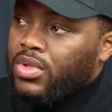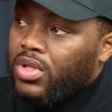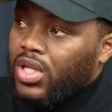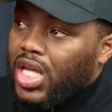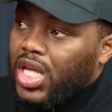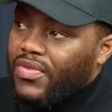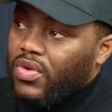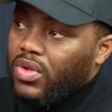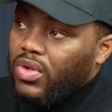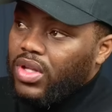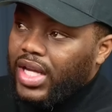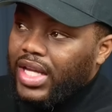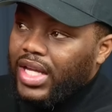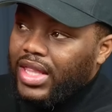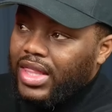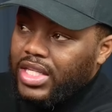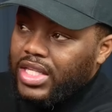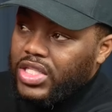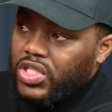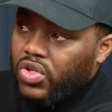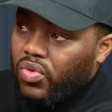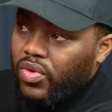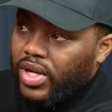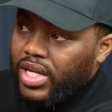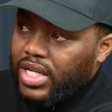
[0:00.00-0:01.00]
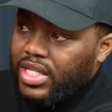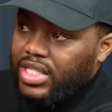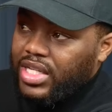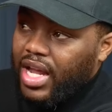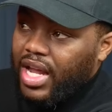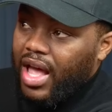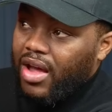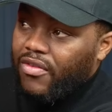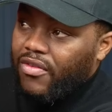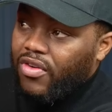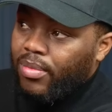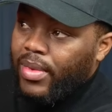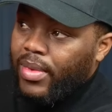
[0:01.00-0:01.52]
If you look at this
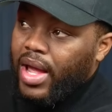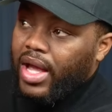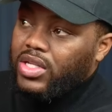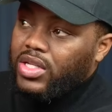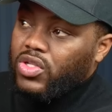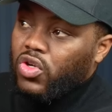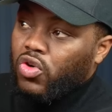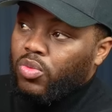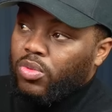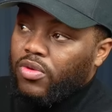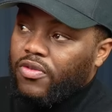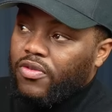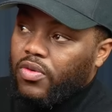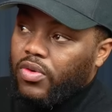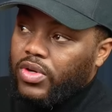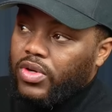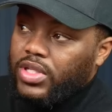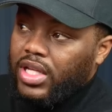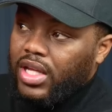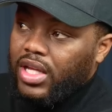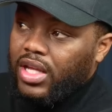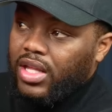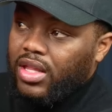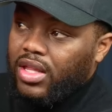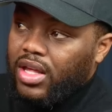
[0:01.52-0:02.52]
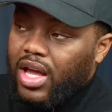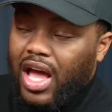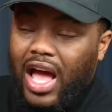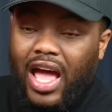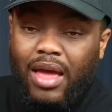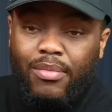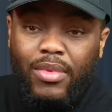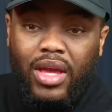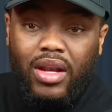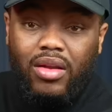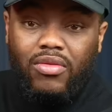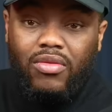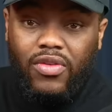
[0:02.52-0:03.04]
screenshot from October 14th, I
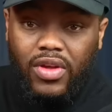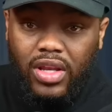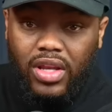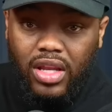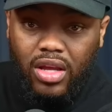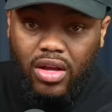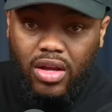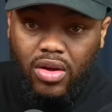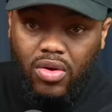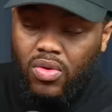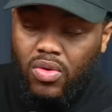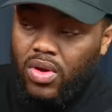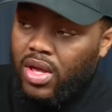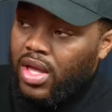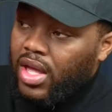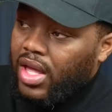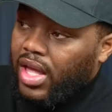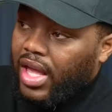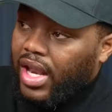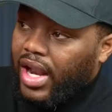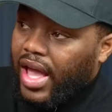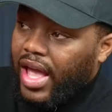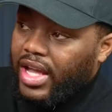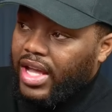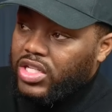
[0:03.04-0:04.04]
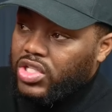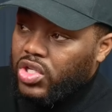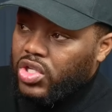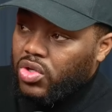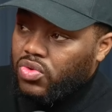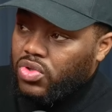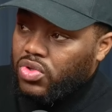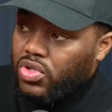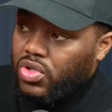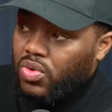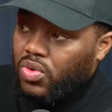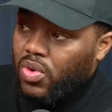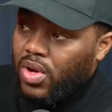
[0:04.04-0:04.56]
made a video and I
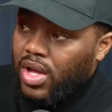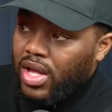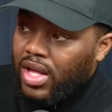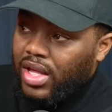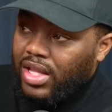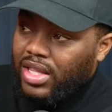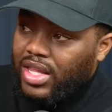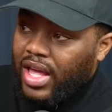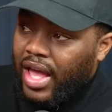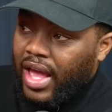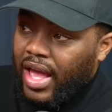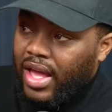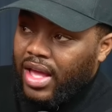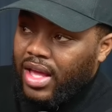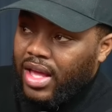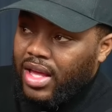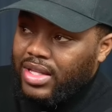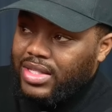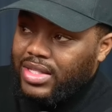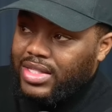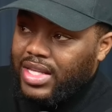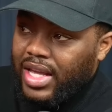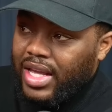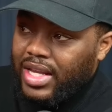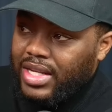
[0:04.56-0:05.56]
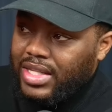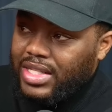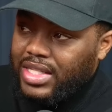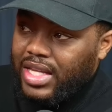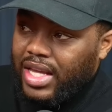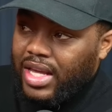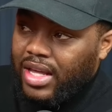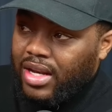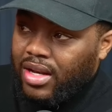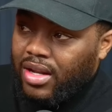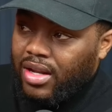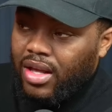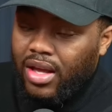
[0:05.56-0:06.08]
showed you that
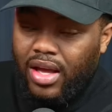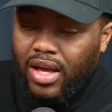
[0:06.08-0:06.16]
10-10,